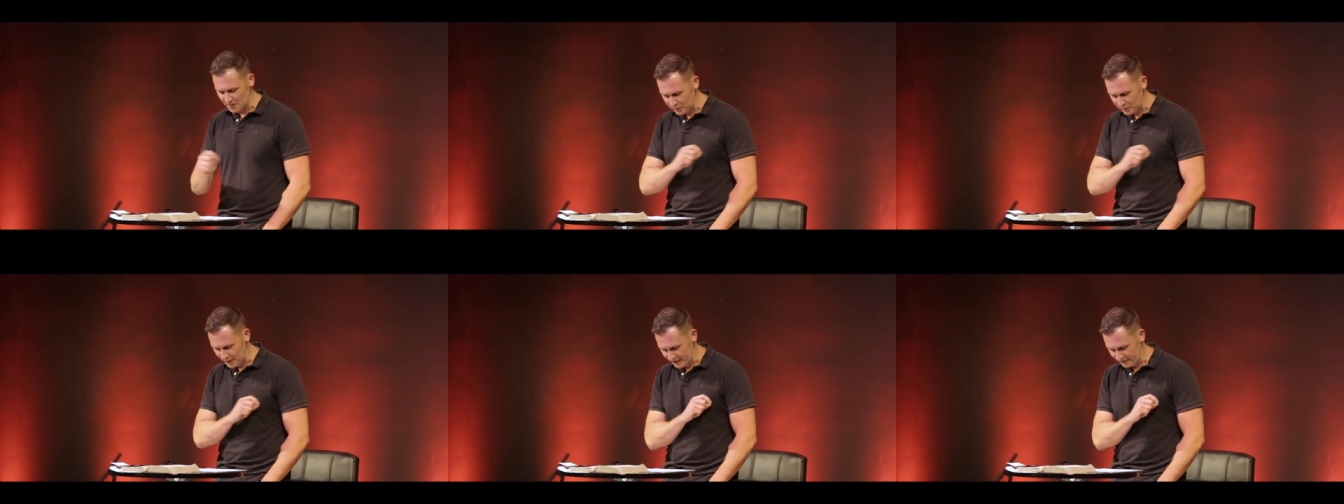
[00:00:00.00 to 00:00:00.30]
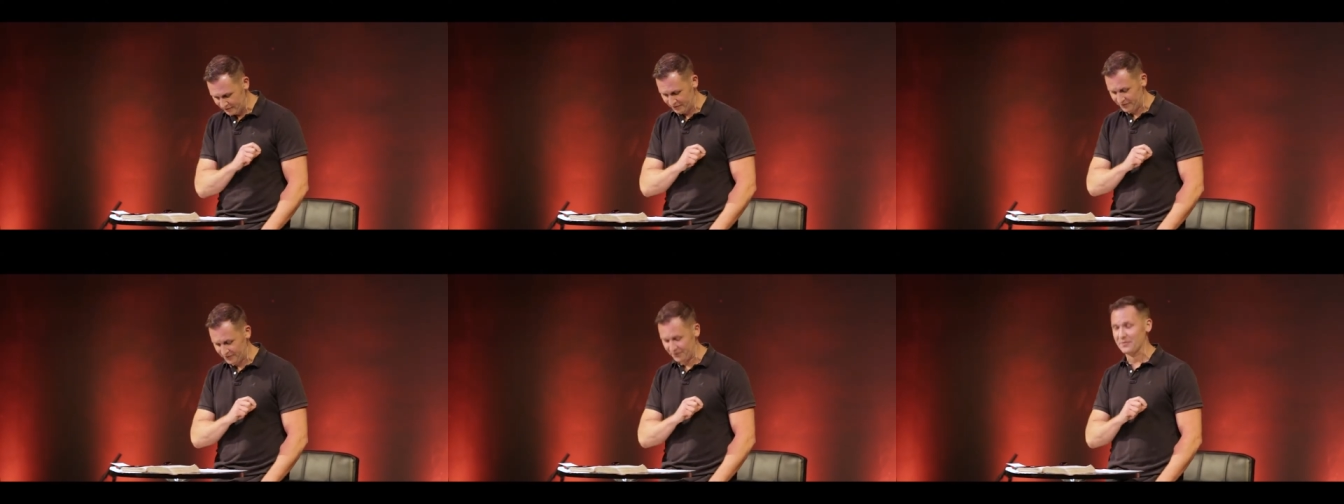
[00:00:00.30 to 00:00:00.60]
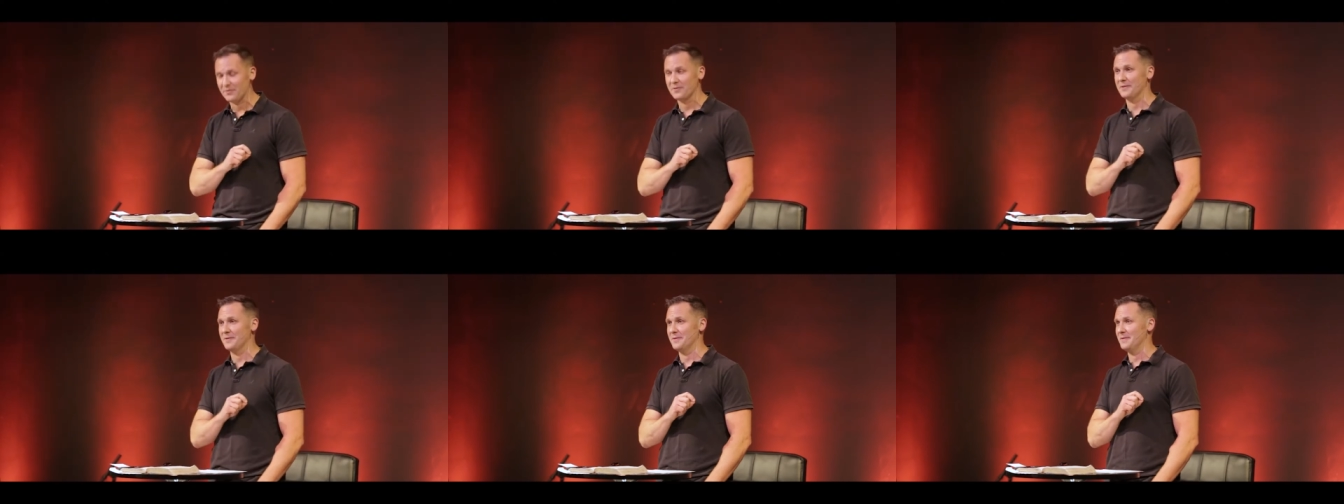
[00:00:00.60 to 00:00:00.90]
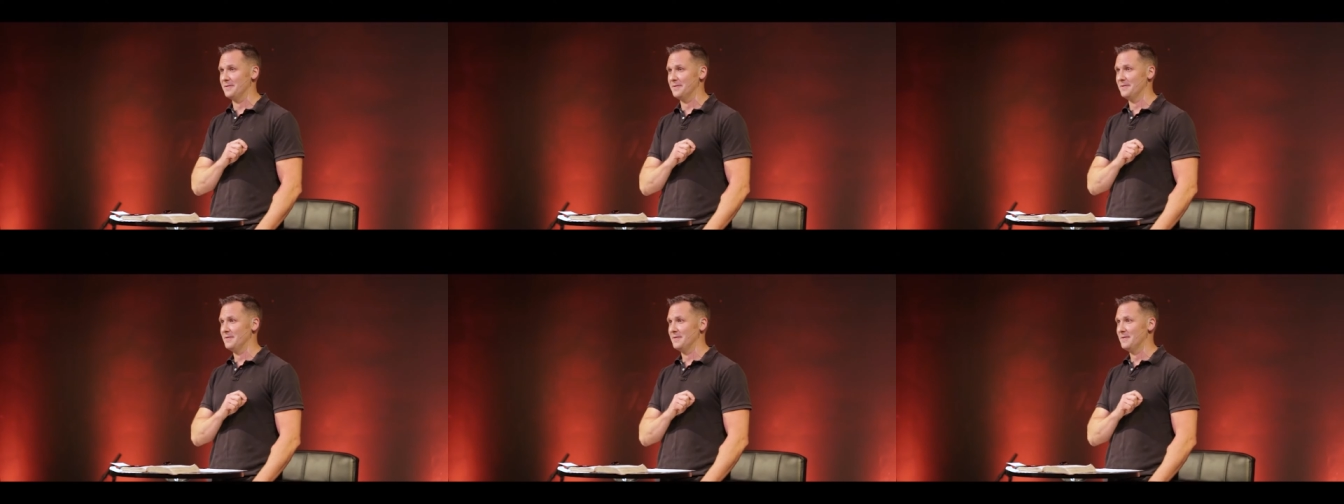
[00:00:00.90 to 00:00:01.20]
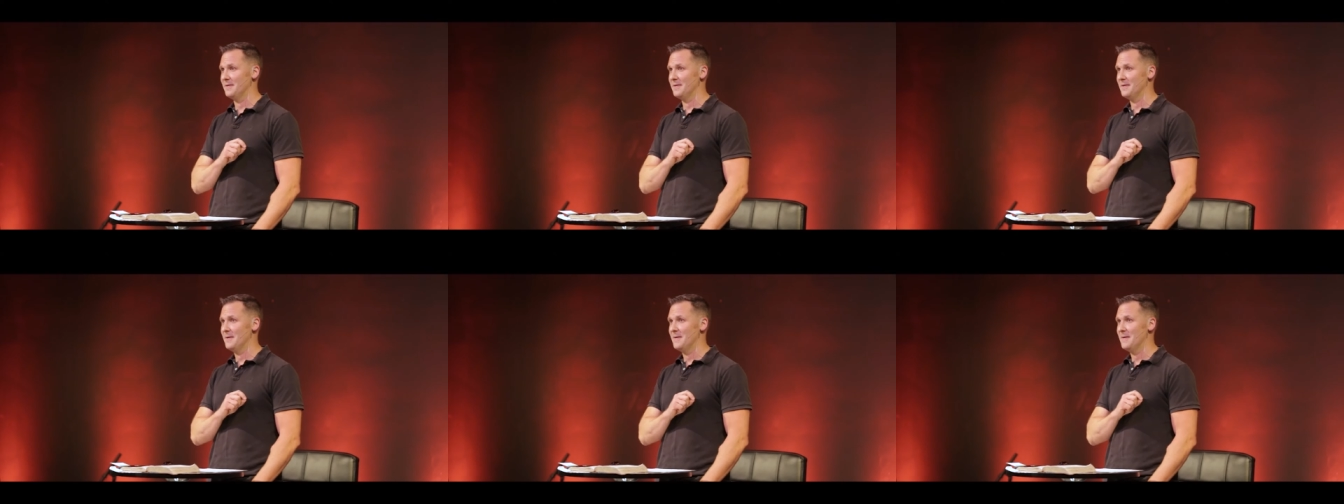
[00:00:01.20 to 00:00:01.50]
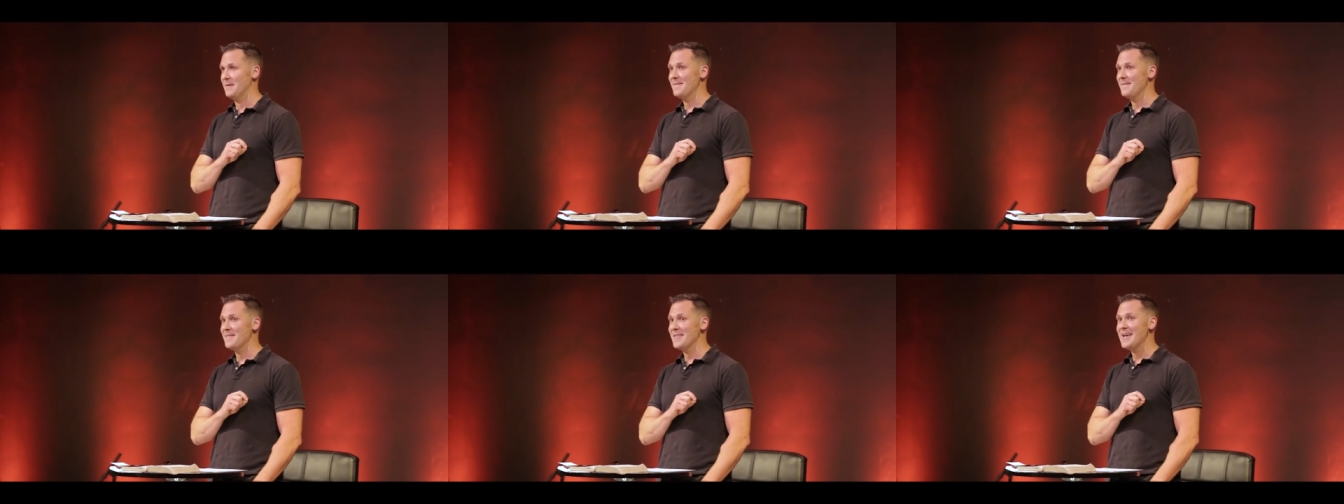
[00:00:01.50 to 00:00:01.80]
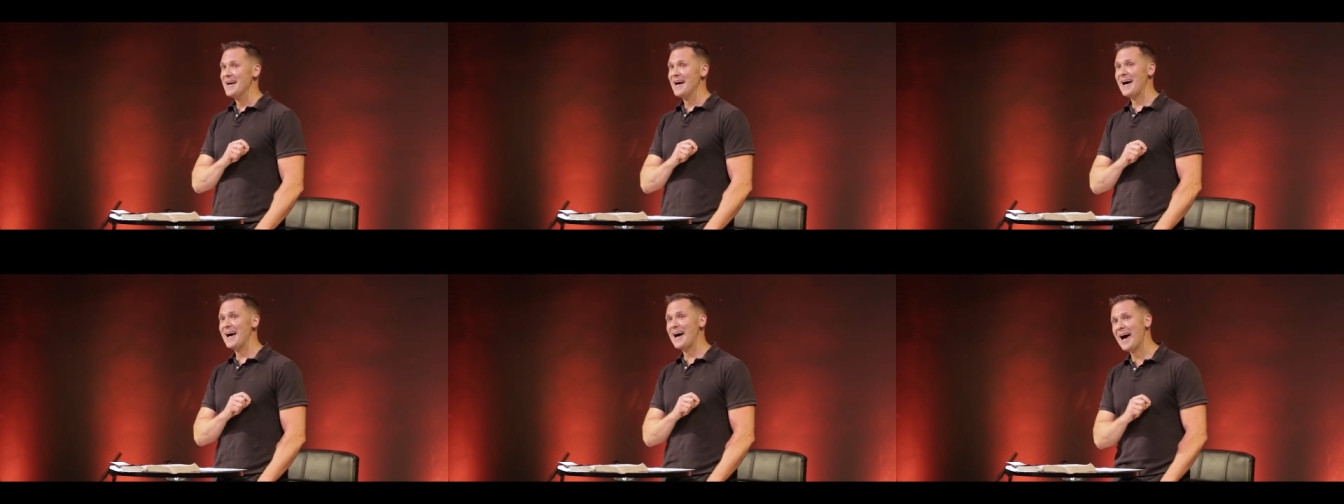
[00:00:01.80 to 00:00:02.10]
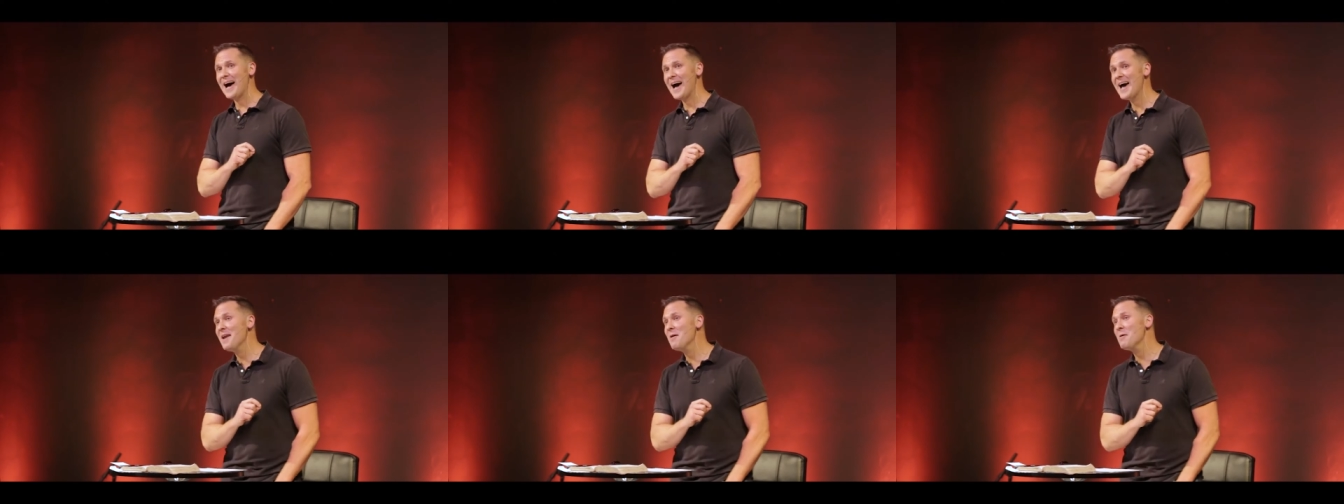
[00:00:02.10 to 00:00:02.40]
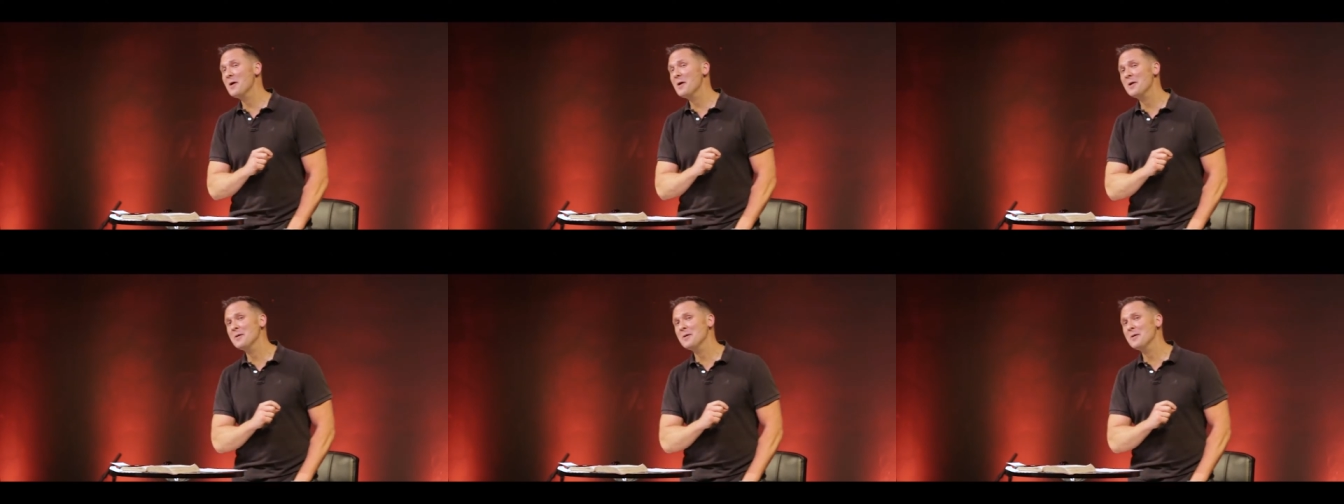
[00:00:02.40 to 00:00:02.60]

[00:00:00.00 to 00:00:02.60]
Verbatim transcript: place. I don't